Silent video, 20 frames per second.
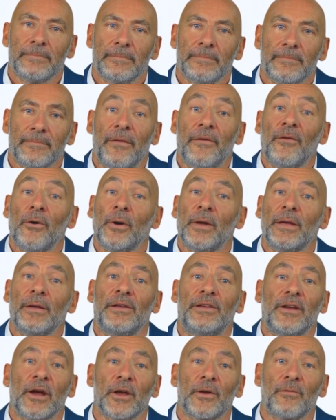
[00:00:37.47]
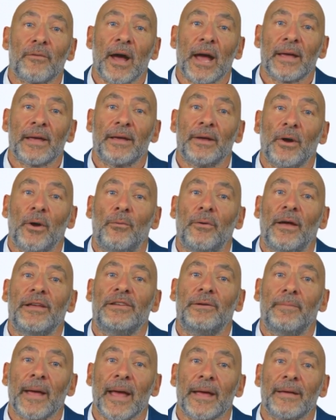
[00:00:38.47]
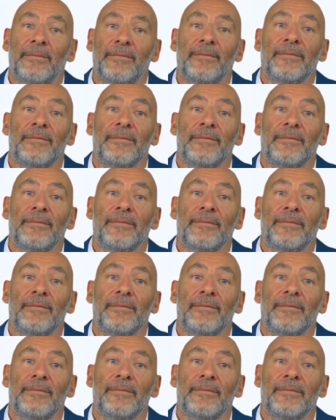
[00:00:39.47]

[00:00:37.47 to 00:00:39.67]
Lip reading: Before you start writing your resume,